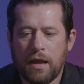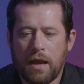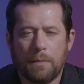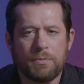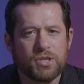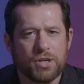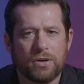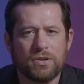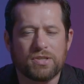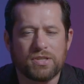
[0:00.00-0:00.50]
I'm
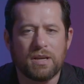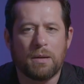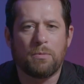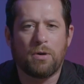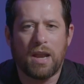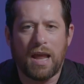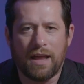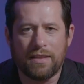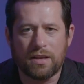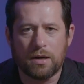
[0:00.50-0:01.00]
sure
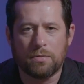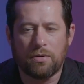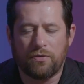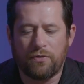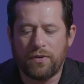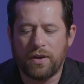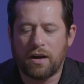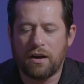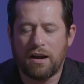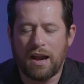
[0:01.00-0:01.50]
someone out there will
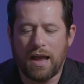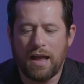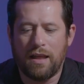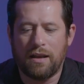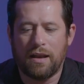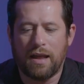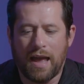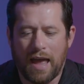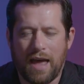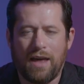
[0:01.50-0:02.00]
figure
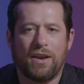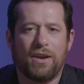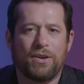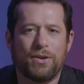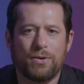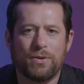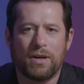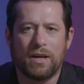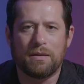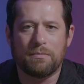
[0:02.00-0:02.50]
out how to
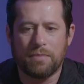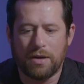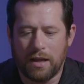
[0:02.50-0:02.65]
do it,